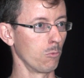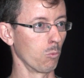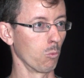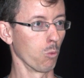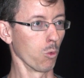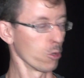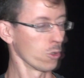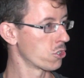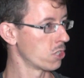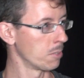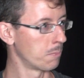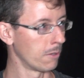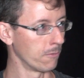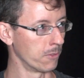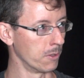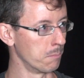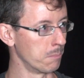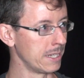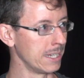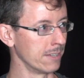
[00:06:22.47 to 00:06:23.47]
worship
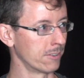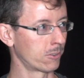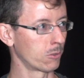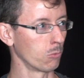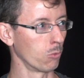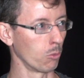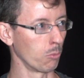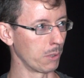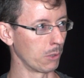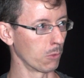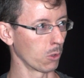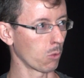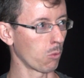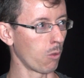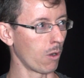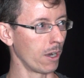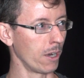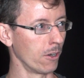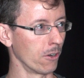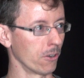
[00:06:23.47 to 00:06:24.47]
of the beast will be
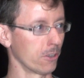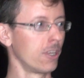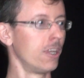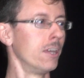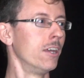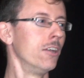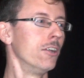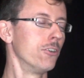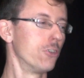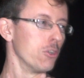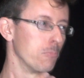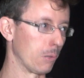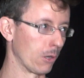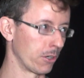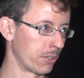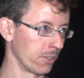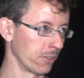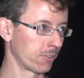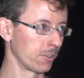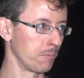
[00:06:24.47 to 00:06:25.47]
required to
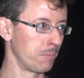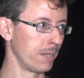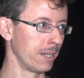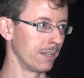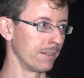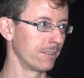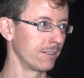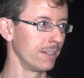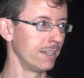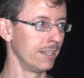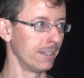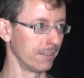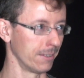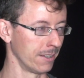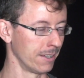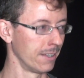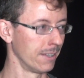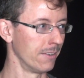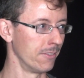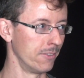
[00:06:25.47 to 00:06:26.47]
participate
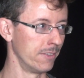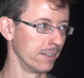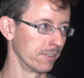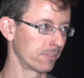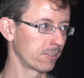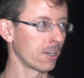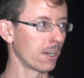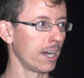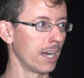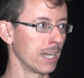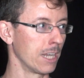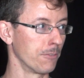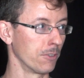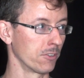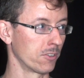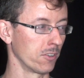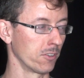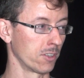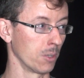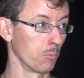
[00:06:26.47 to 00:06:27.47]
in this kind of
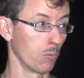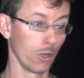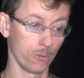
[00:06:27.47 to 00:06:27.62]
a system.